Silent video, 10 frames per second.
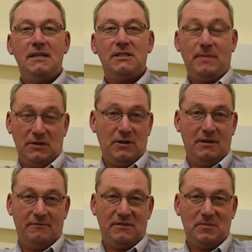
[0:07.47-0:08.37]
Special
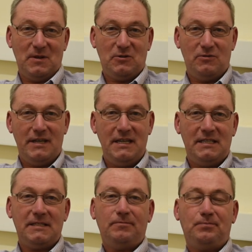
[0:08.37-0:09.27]
Help for Special
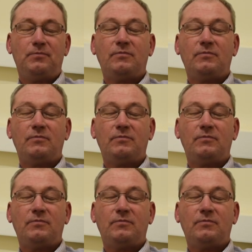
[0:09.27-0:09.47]
Needs,